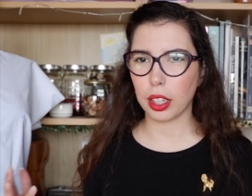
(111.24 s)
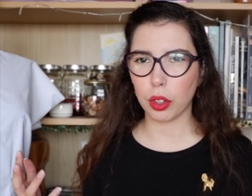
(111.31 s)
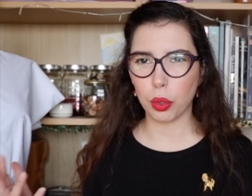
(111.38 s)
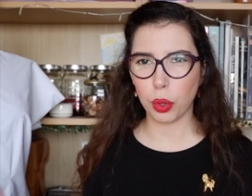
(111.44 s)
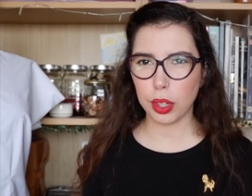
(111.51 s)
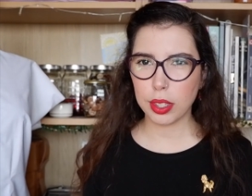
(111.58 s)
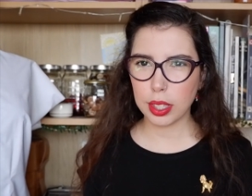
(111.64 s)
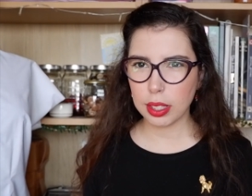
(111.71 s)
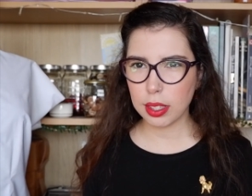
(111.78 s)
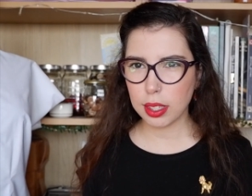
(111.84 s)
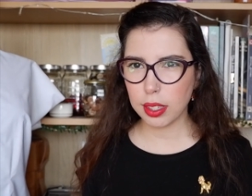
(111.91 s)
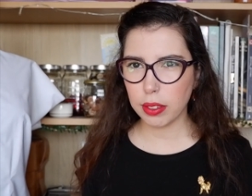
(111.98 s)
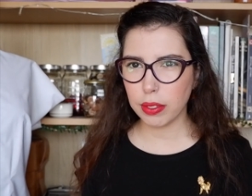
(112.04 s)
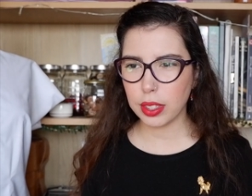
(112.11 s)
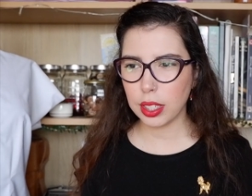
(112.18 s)
noise
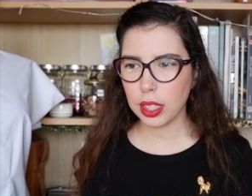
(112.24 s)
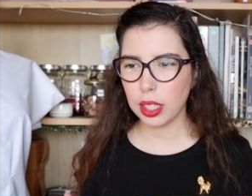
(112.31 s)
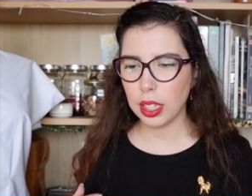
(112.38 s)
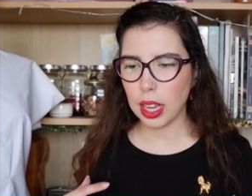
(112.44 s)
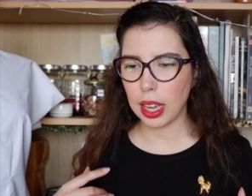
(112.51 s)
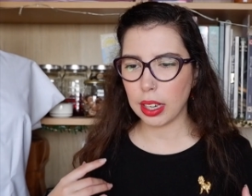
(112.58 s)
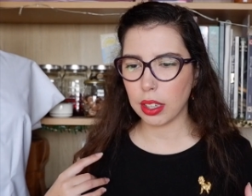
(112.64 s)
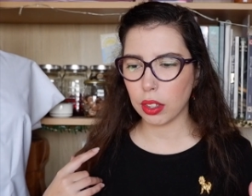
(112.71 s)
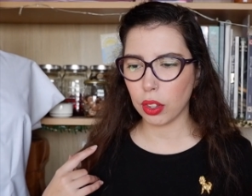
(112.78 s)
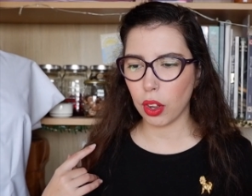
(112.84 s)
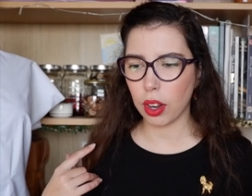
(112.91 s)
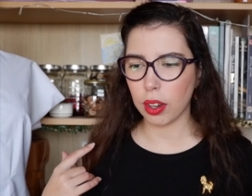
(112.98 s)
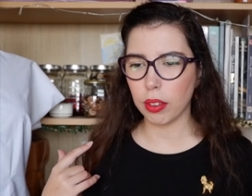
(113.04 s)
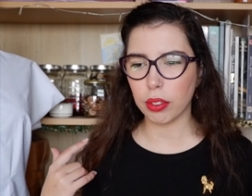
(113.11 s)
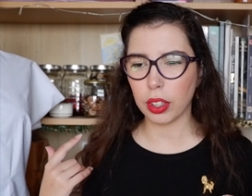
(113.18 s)
sensitivity and a
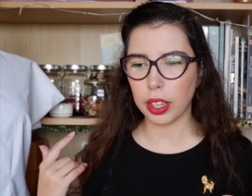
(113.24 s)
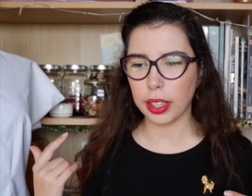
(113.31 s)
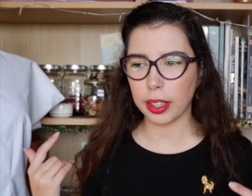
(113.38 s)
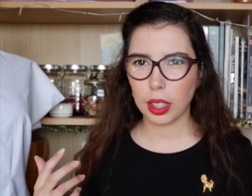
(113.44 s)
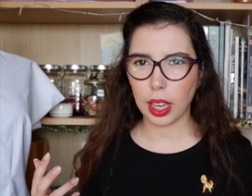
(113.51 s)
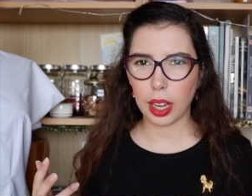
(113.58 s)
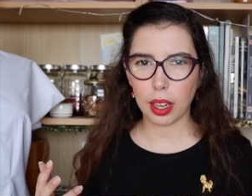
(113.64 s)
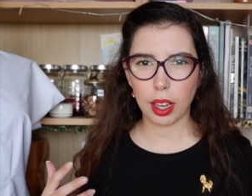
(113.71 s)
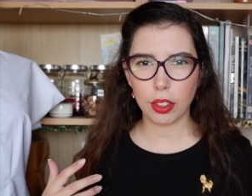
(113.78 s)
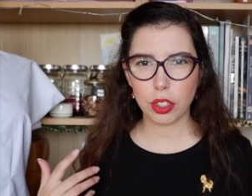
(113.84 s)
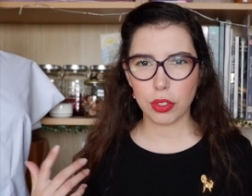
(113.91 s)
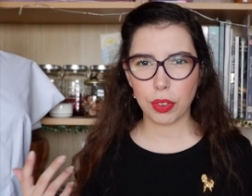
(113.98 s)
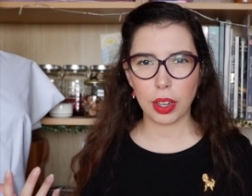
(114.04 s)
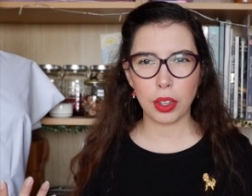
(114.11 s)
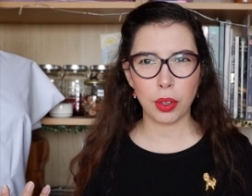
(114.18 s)
lot of yeah, I
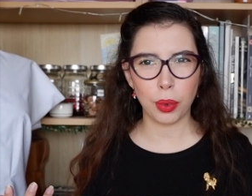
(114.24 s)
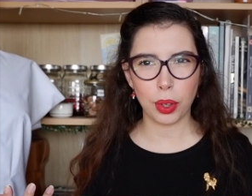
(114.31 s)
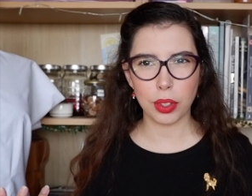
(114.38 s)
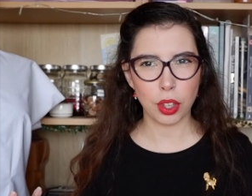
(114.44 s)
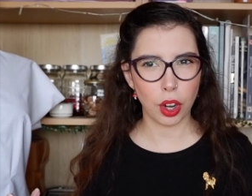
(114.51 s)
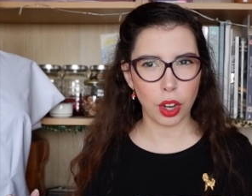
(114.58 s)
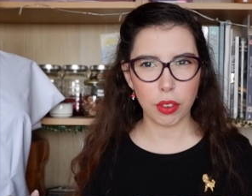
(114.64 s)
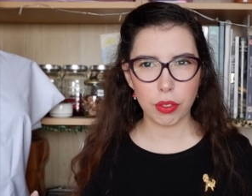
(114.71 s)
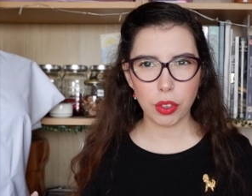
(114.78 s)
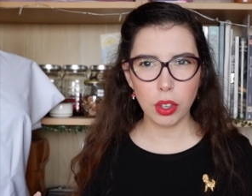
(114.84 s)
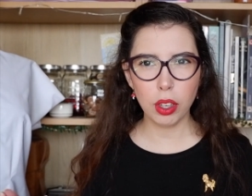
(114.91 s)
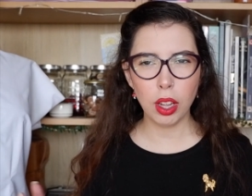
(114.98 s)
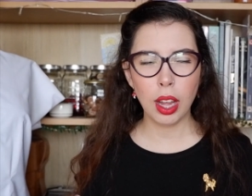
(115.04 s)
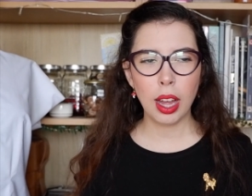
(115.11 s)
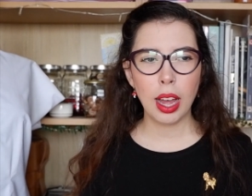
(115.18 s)
just find noise
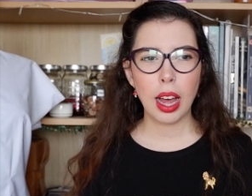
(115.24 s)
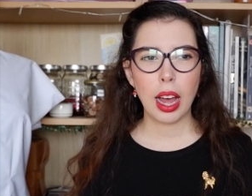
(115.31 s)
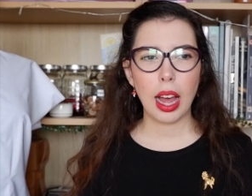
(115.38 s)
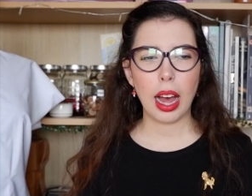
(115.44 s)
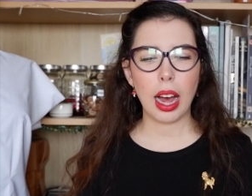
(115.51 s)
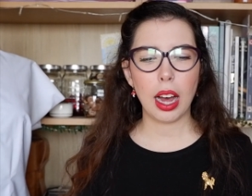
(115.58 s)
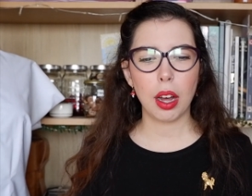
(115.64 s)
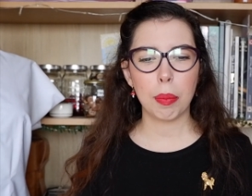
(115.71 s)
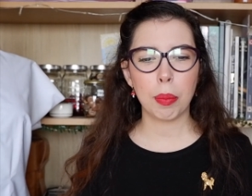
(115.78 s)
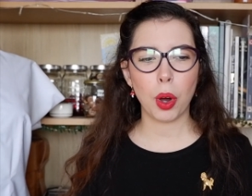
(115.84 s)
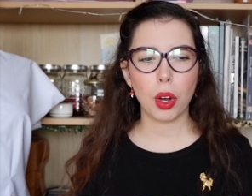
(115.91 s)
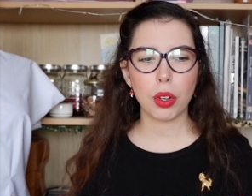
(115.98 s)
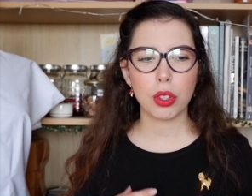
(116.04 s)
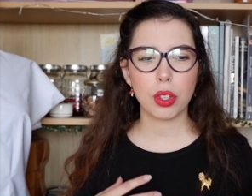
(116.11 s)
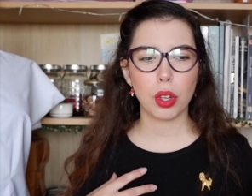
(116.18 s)
hurtful.
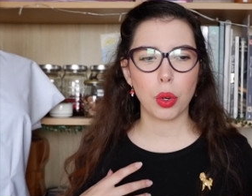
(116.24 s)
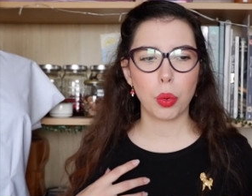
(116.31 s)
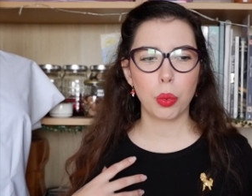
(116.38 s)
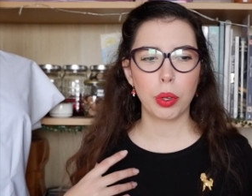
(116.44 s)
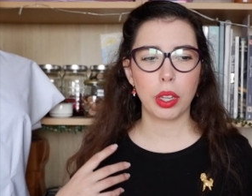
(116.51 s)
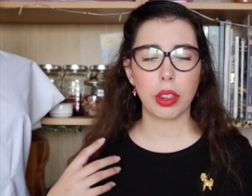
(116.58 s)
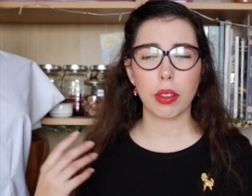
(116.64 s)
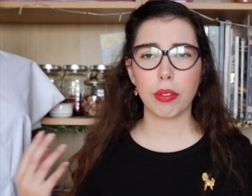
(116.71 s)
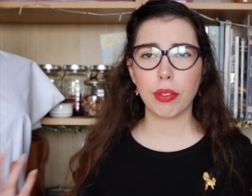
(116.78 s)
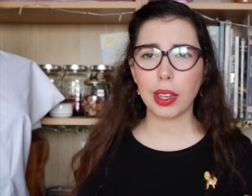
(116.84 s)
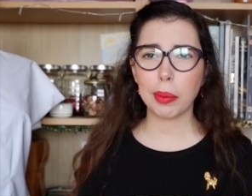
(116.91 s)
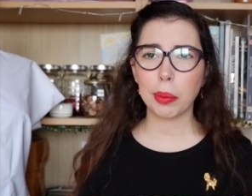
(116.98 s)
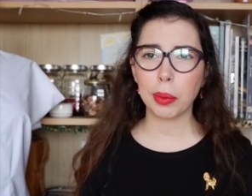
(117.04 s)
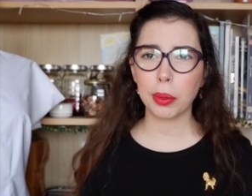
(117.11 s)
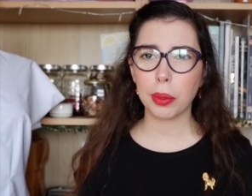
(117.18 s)
Also with
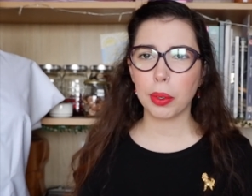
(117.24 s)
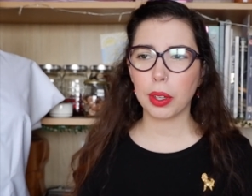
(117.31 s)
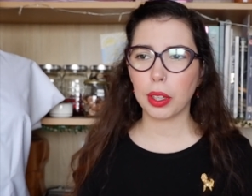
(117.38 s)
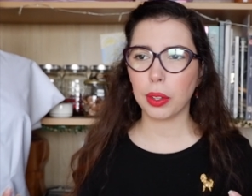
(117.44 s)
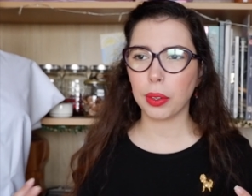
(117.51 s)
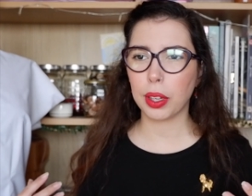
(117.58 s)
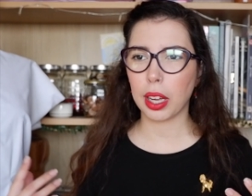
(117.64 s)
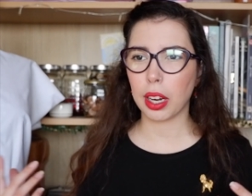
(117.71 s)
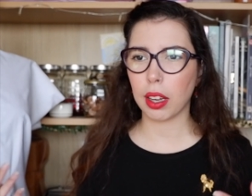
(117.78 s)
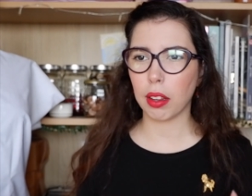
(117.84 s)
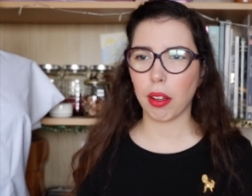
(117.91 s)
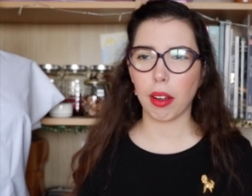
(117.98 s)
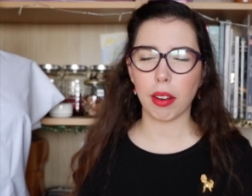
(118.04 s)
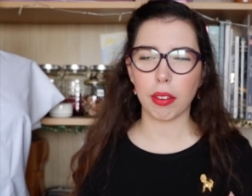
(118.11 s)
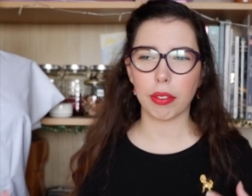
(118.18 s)
fibro, you get a
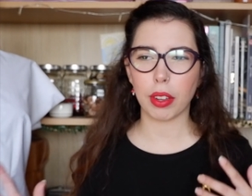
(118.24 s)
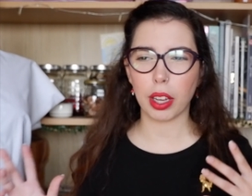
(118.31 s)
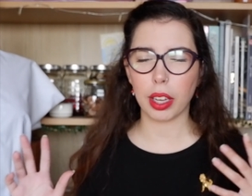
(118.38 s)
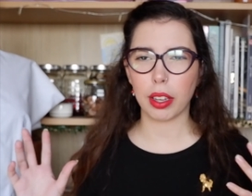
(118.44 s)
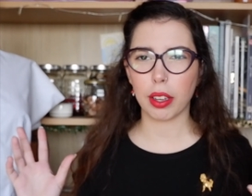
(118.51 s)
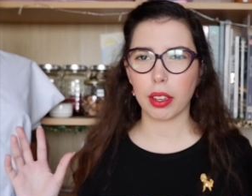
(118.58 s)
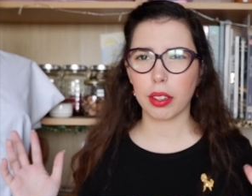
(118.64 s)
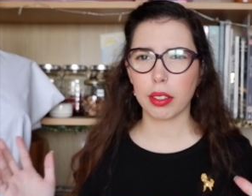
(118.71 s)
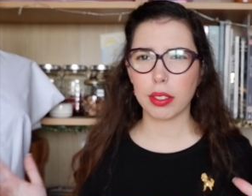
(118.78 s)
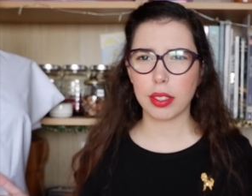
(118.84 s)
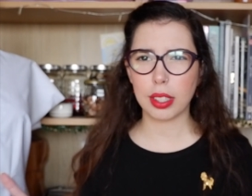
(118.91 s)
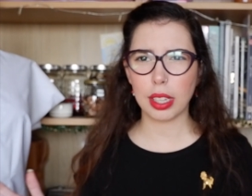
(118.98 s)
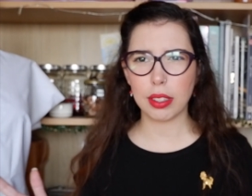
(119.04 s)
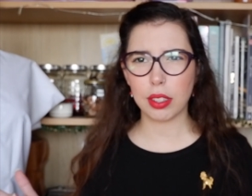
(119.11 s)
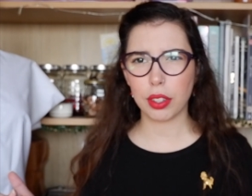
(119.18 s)
lot of
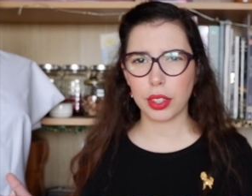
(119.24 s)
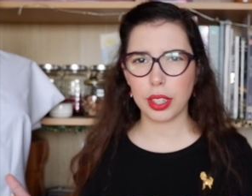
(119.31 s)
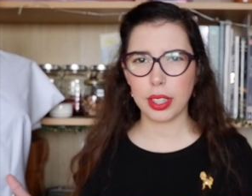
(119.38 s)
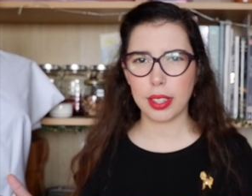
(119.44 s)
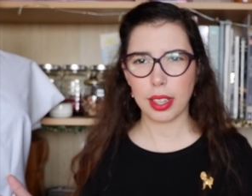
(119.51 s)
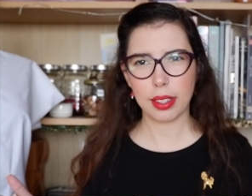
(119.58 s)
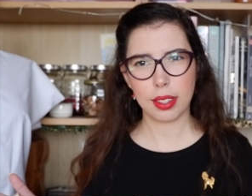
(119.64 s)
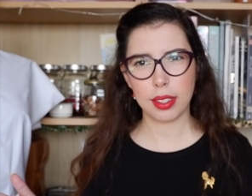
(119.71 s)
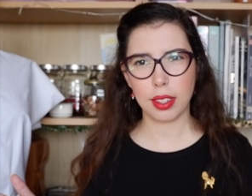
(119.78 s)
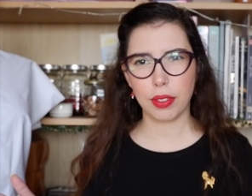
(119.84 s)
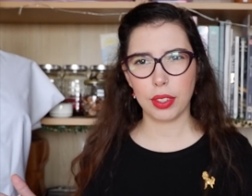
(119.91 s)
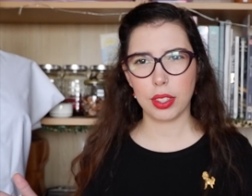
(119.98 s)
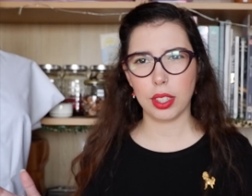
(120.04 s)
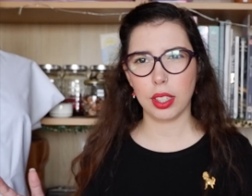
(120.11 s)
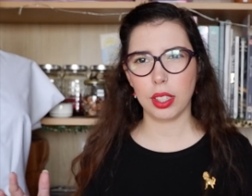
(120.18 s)
sensory
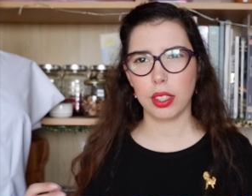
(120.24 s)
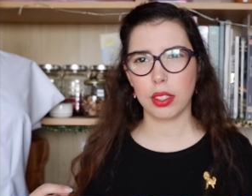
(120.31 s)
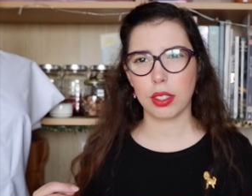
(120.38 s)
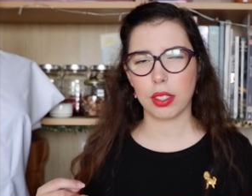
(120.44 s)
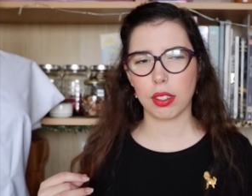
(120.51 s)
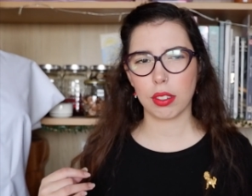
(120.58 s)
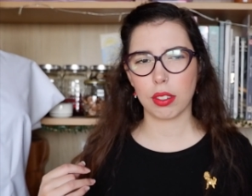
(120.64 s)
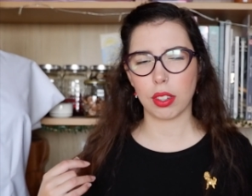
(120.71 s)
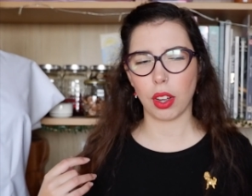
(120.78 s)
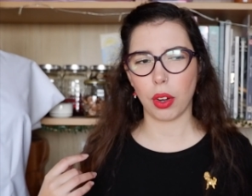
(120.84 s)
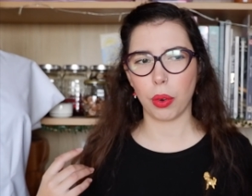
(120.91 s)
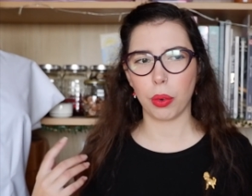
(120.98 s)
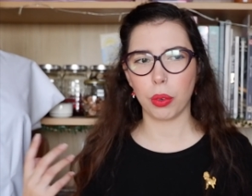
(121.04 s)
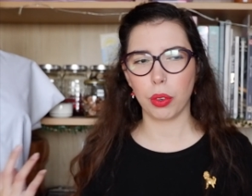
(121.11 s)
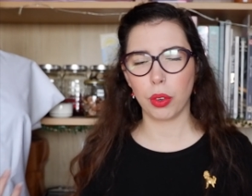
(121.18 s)
sensitivities,
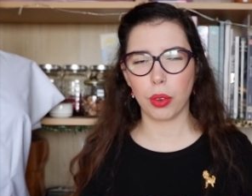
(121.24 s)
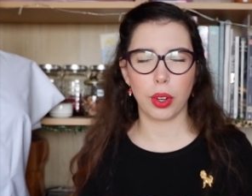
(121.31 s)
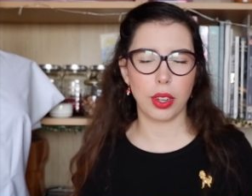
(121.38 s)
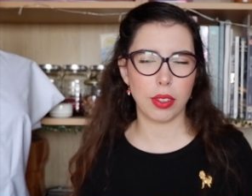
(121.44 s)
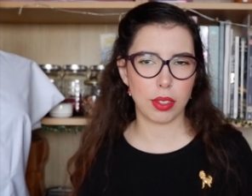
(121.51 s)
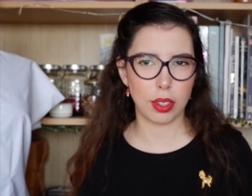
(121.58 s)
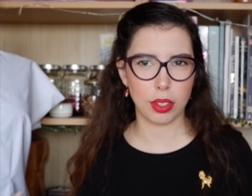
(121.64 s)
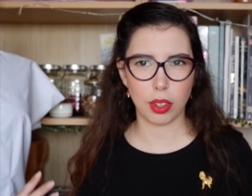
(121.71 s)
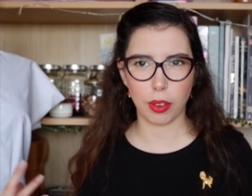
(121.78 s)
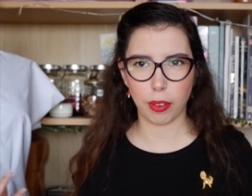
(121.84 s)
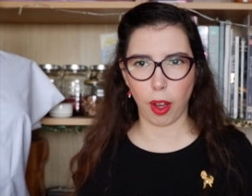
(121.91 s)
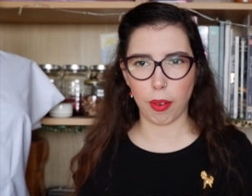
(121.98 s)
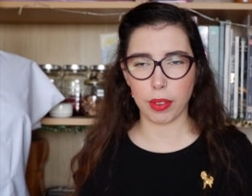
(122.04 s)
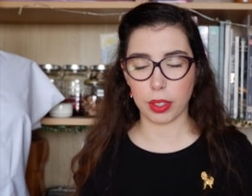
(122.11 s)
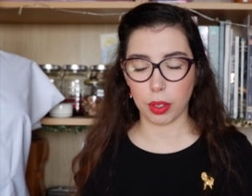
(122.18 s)
so noise is
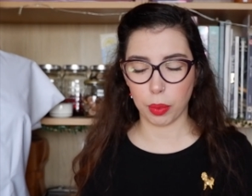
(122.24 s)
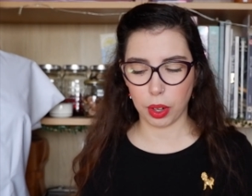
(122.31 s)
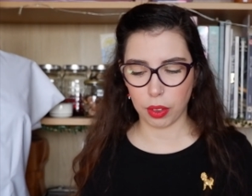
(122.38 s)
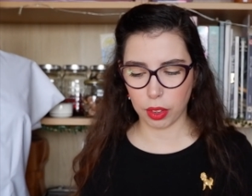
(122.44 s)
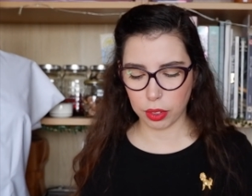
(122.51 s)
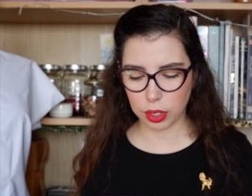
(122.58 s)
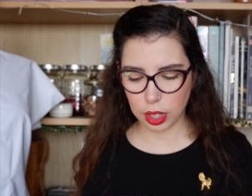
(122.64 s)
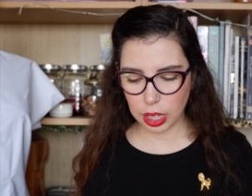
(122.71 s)
obviously one of those